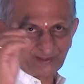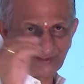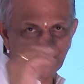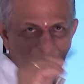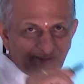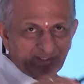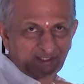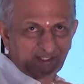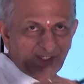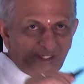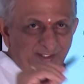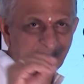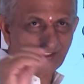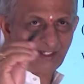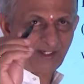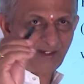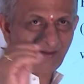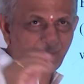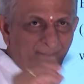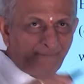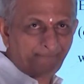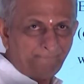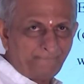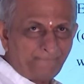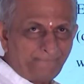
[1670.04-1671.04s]
They are
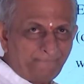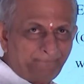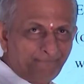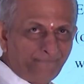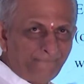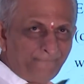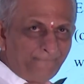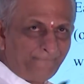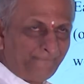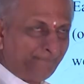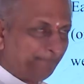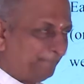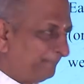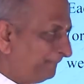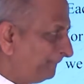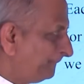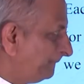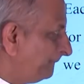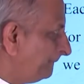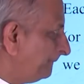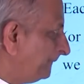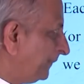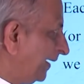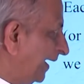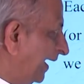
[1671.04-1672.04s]
written
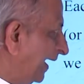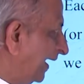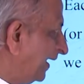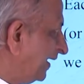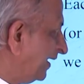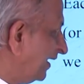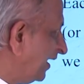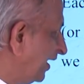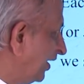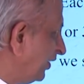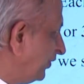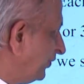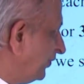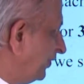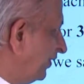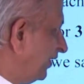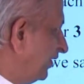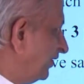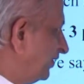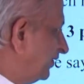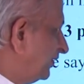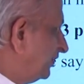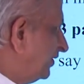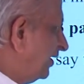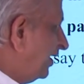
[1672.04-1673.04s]
parallel to
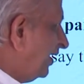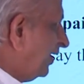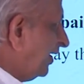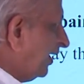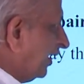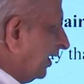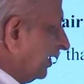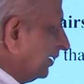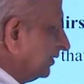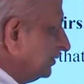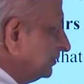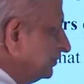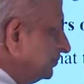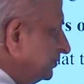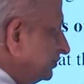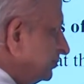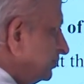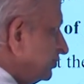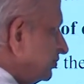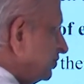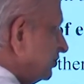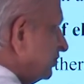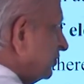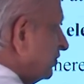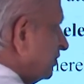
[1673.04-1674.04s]
each other,
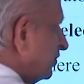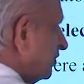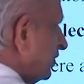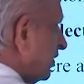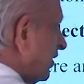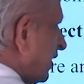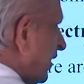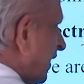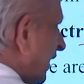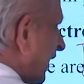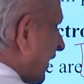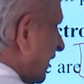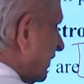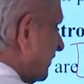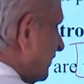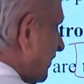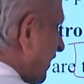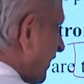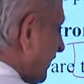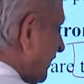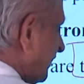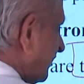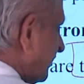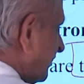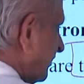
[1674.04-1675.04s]
like
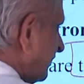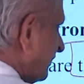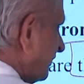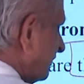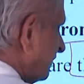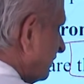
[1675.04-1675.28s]
this,